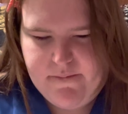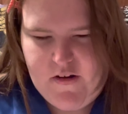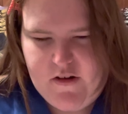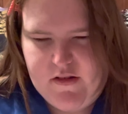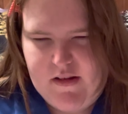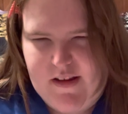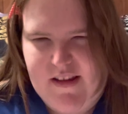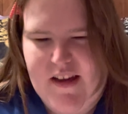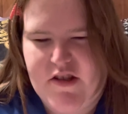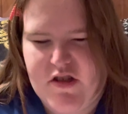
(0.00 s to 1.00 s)

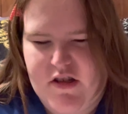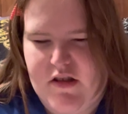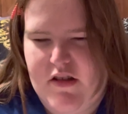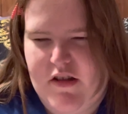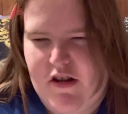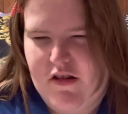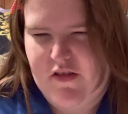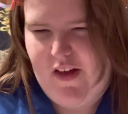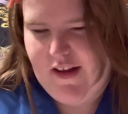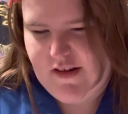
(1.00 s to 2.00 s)
fertilization and all of that